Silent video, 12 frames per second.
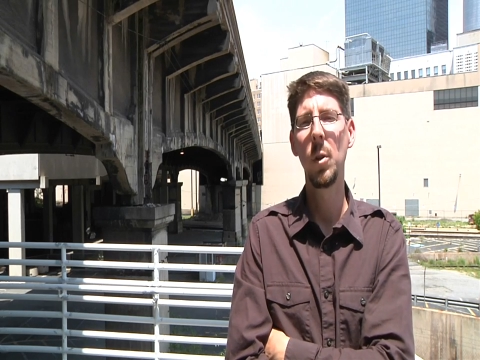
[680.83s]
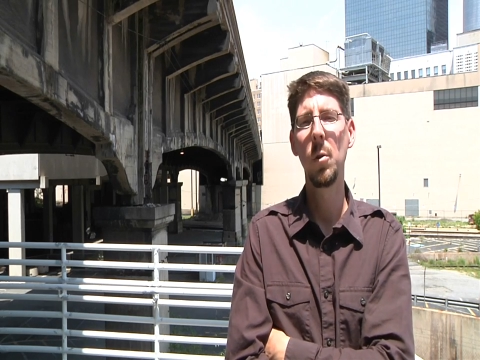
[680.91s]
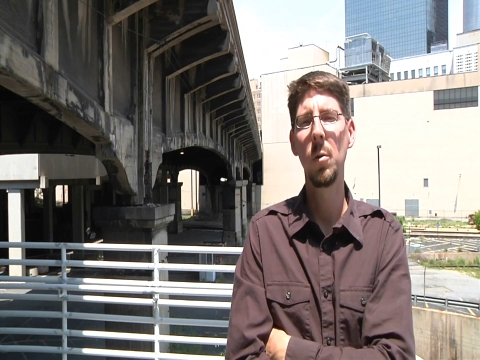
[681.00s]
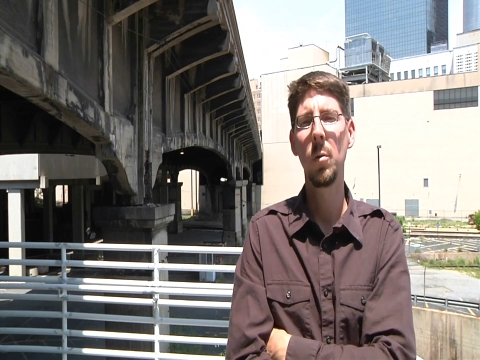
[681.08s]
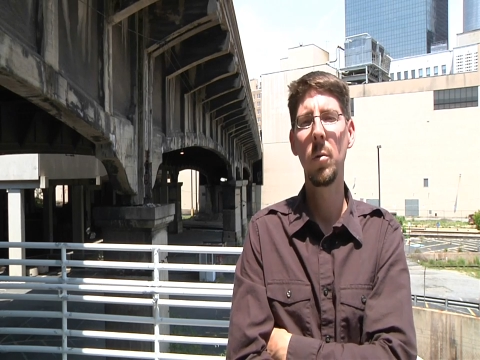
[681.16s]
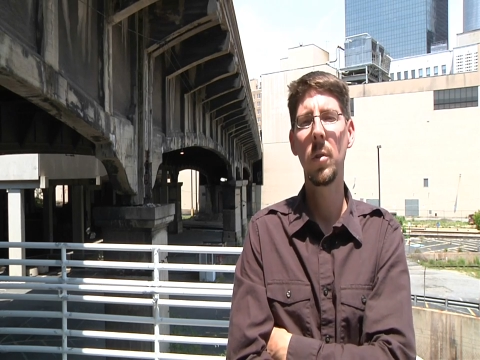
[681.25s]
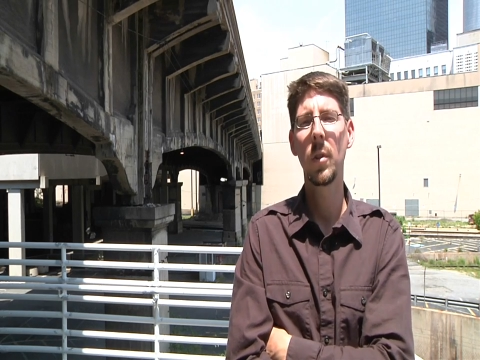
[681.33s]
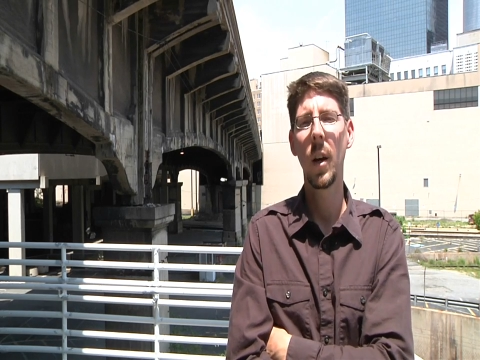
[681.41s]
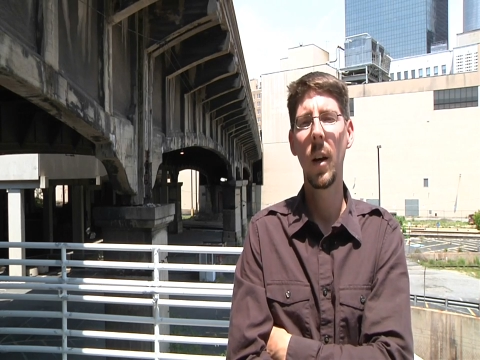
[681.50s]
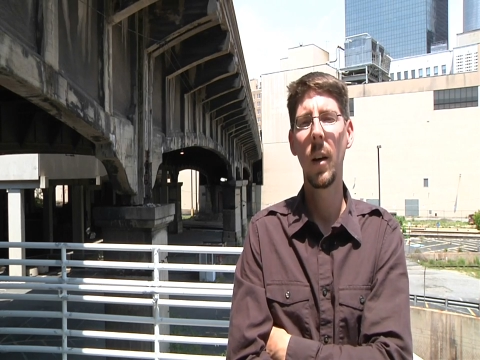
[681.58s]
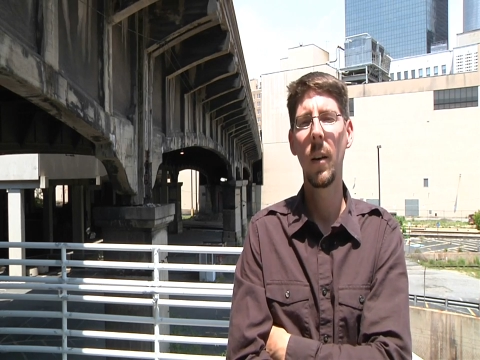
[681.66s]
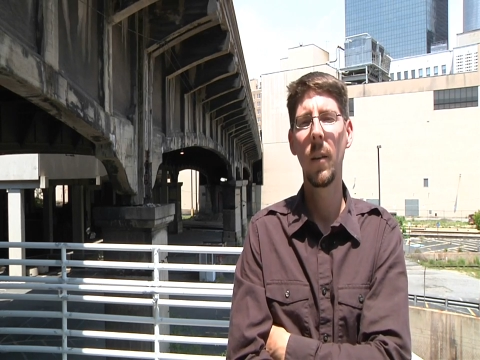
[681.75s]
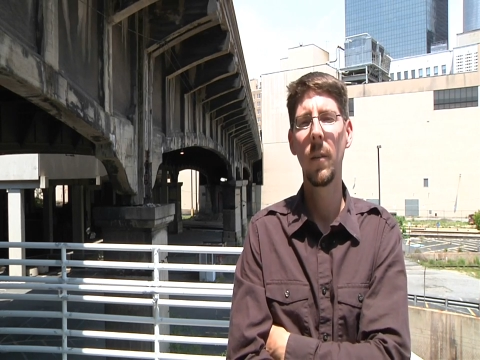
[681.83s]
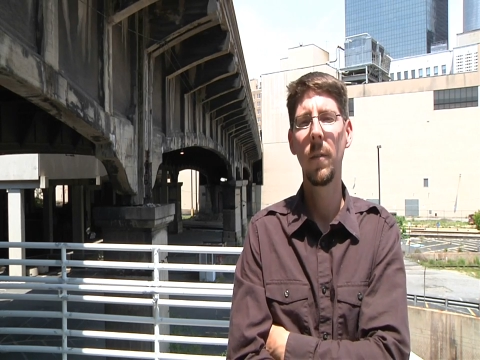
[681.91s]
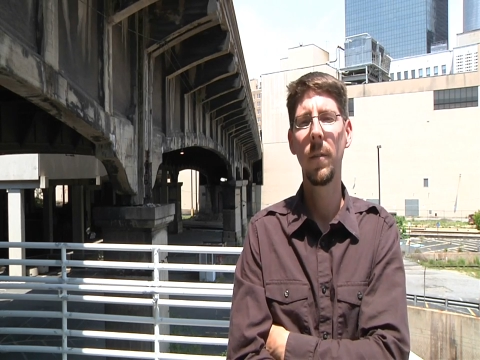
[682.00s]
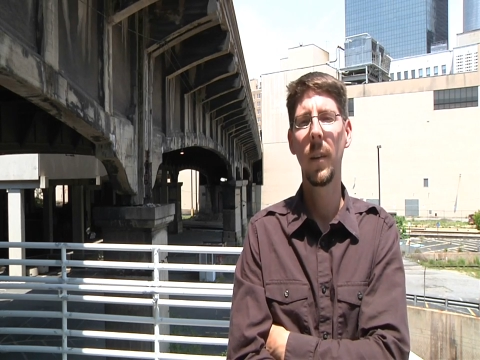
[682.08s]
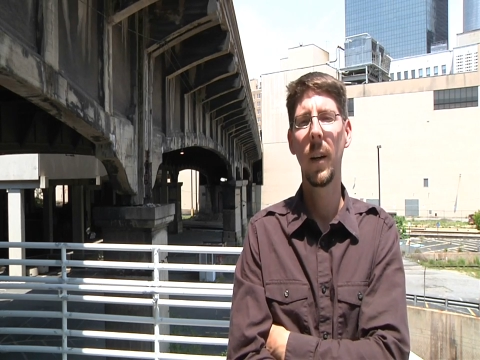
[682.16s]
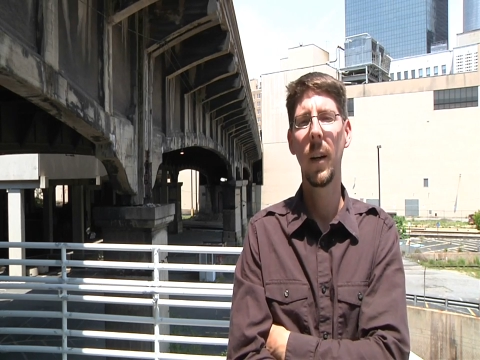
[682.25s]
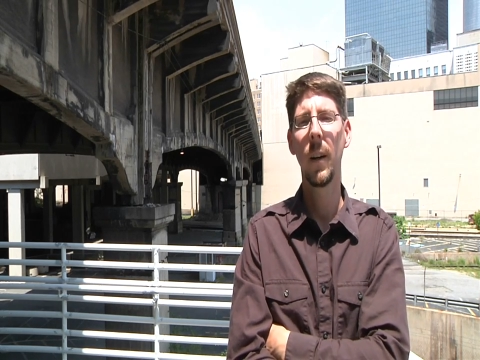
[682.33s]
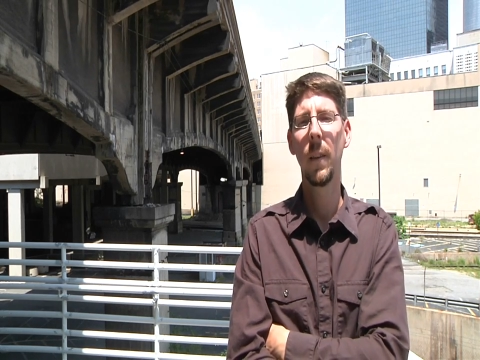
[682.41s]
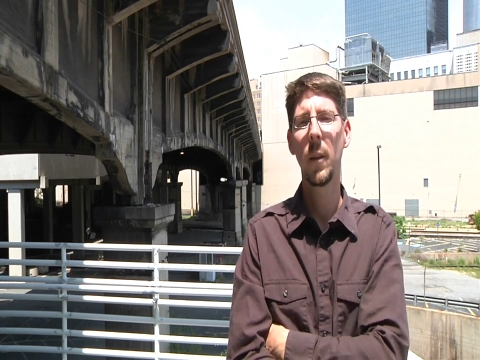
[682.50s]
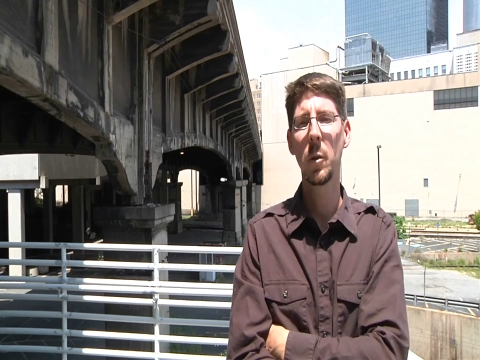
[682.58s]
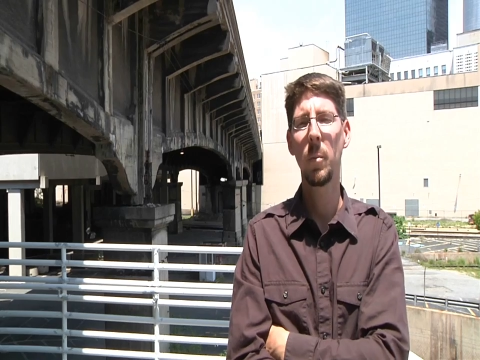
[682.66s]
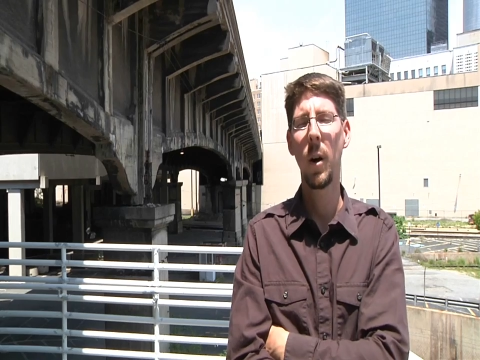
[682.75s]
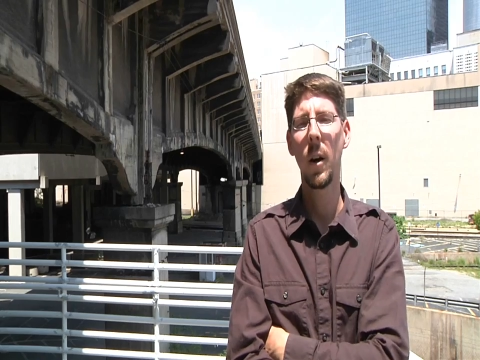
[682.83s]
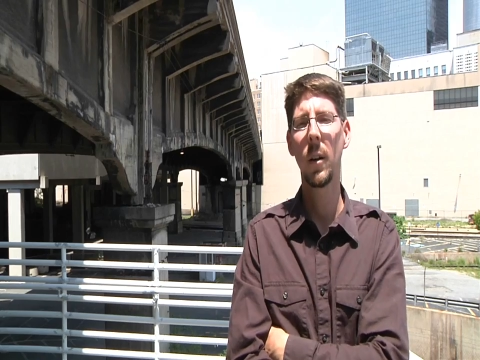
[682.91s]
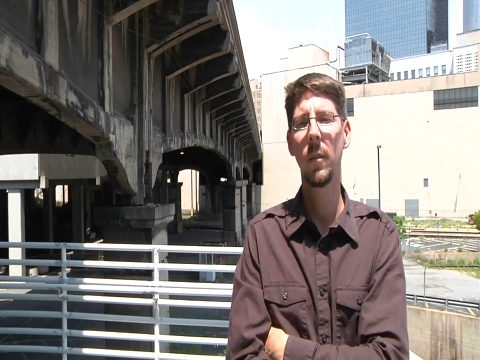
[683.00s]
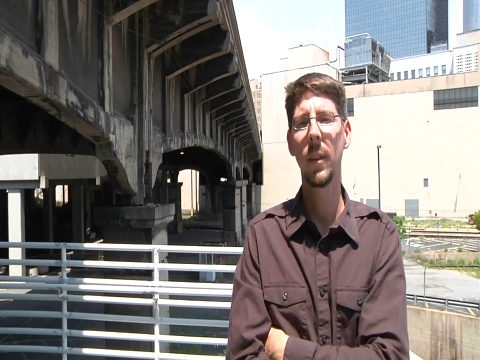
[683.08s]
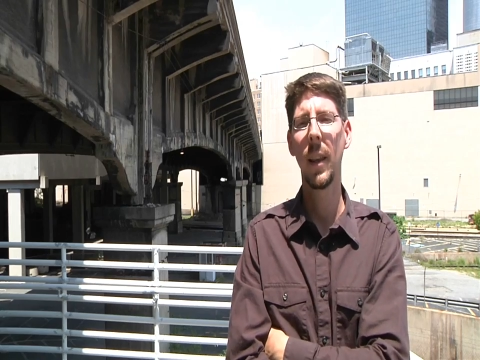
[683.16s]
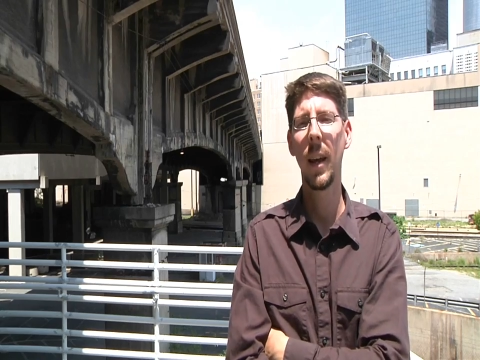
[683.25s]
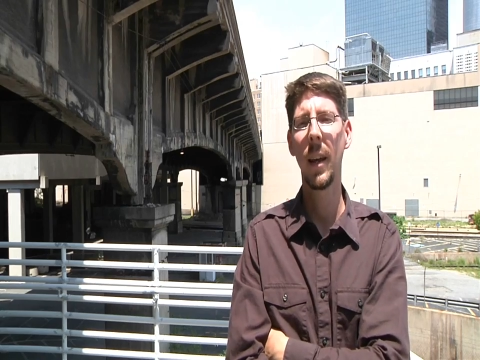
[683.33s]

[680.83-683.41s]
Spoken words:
views of this part of